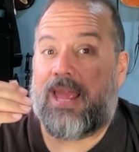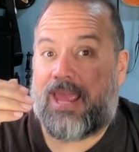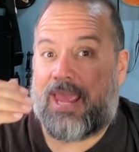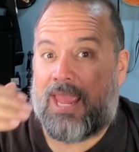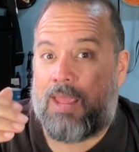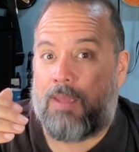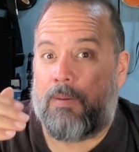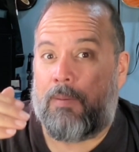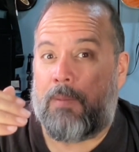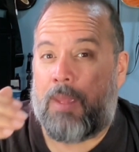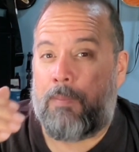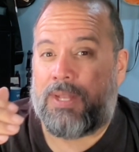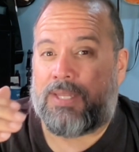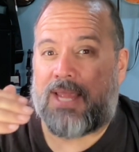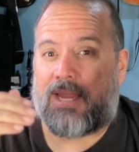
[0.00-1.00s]

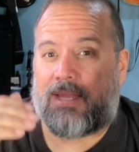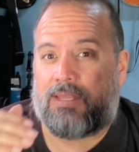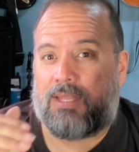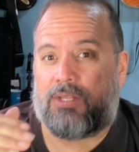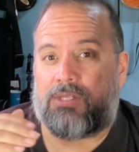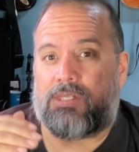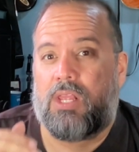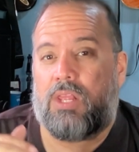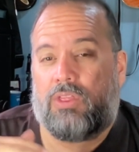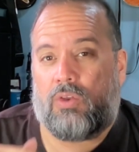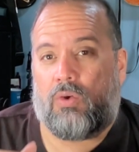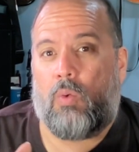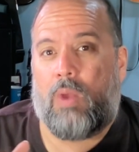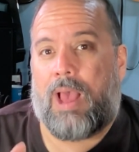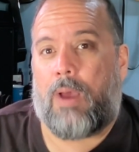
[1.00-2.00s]
imitate this
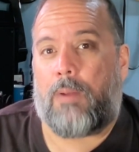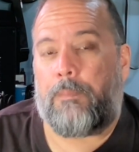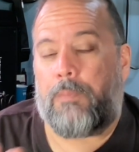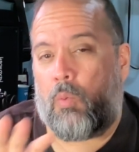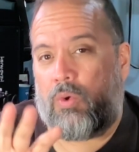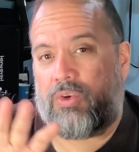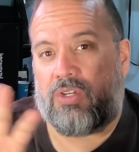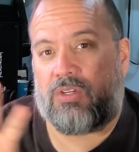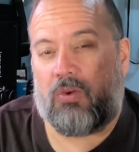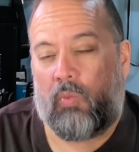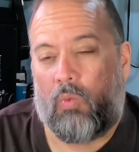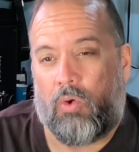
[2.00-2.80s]
throughout, but we're just going to